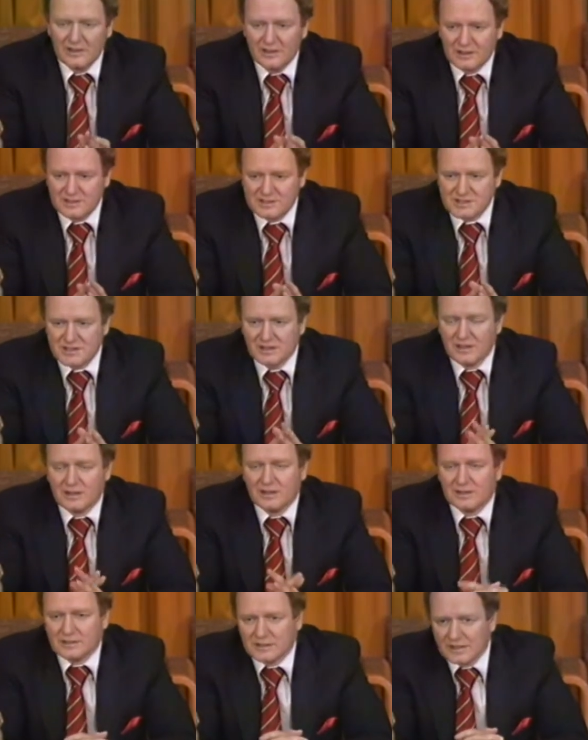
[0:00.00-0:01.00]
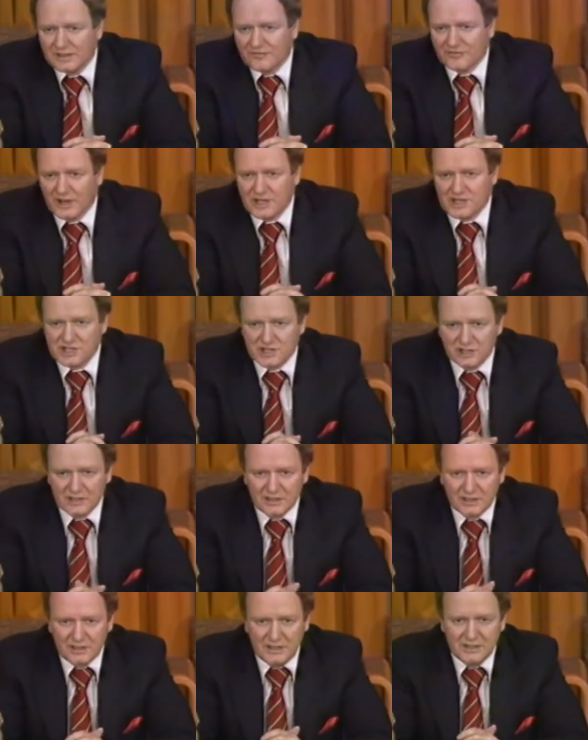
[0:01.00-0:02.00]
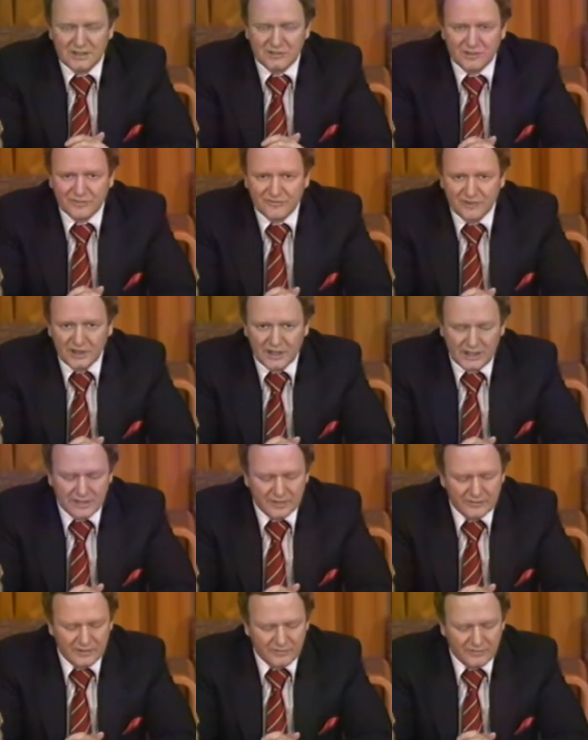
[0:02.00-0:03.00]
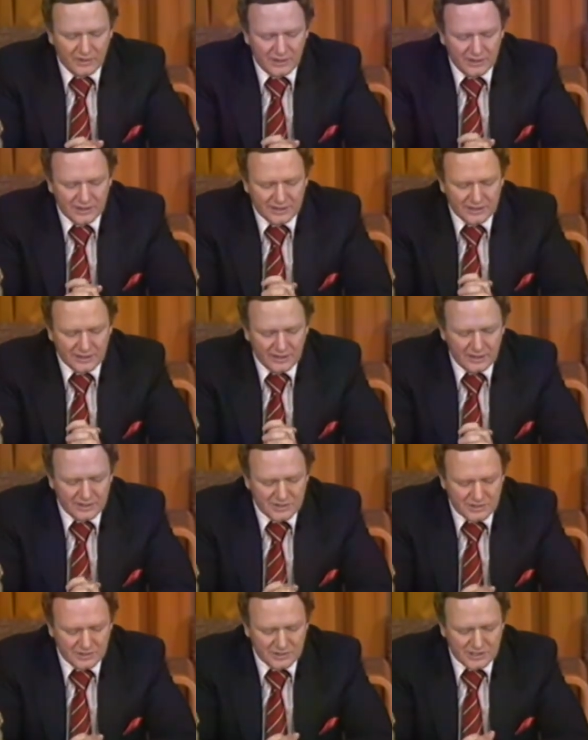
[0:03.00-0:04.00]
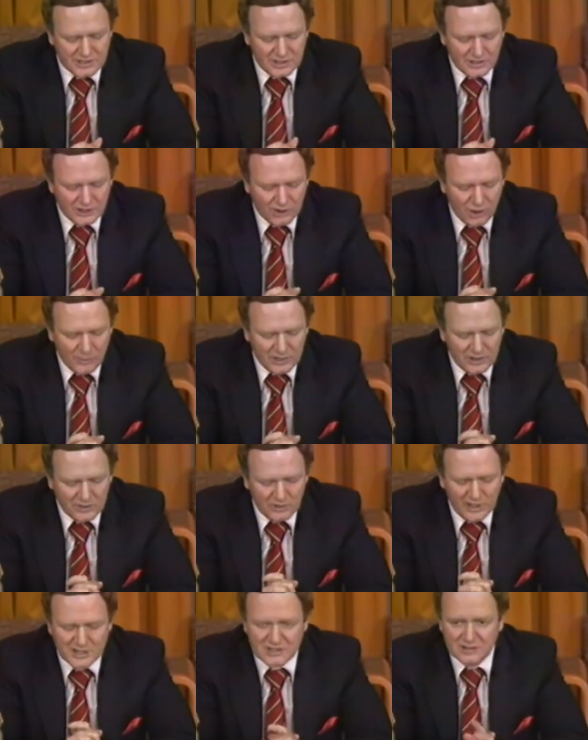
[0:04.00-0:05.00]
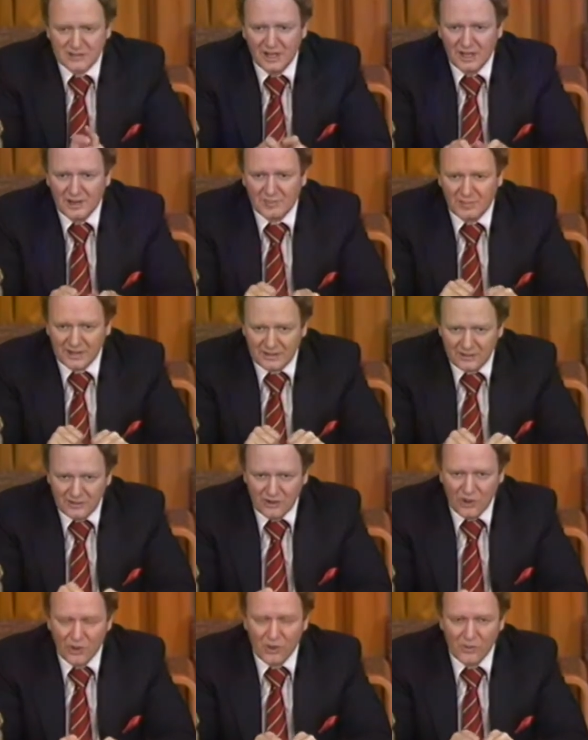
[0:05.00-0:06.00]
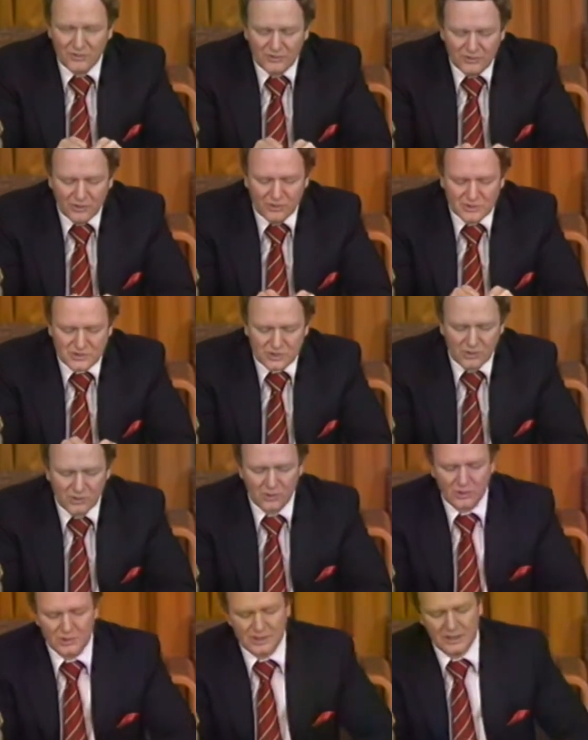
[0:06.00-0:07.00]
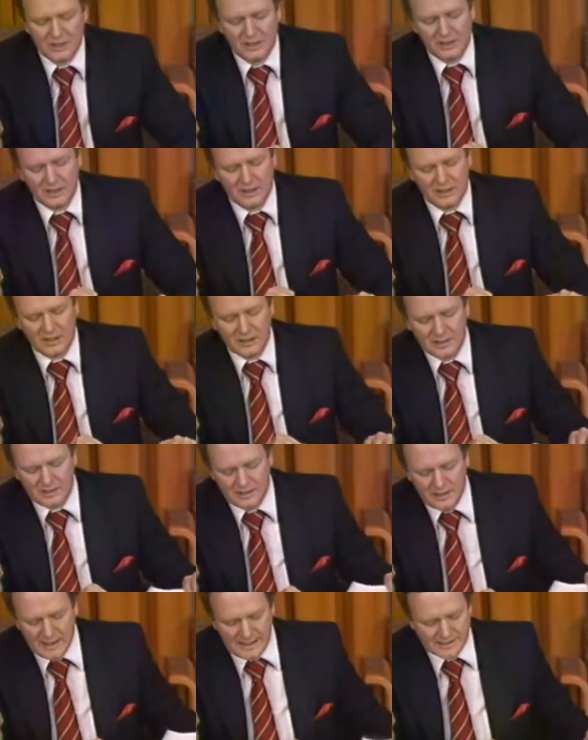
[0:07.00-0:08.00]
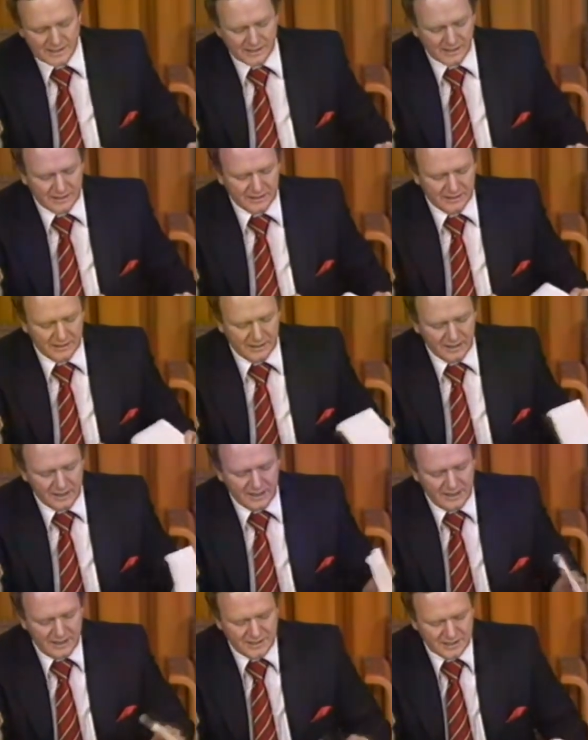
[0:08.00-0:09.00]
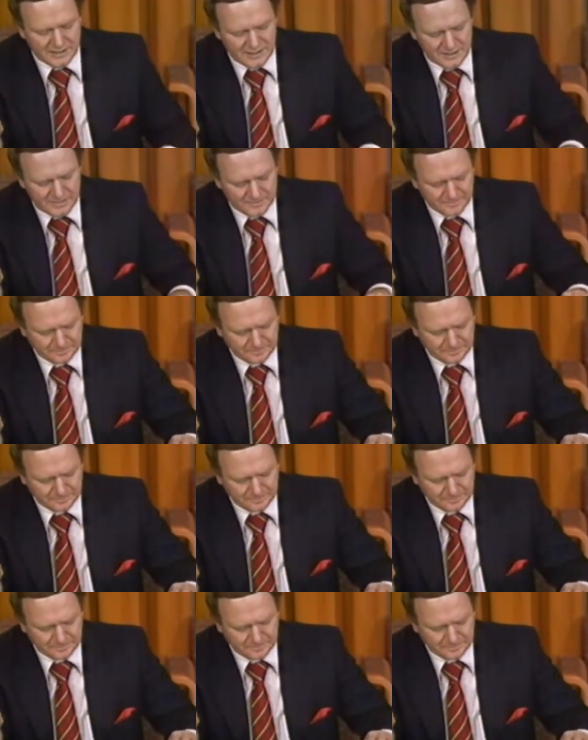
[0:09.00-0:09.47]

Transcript: a, a confession and lead to a finding of involuntariness. So it's still an open question, but know those old uh, classic uh, cases.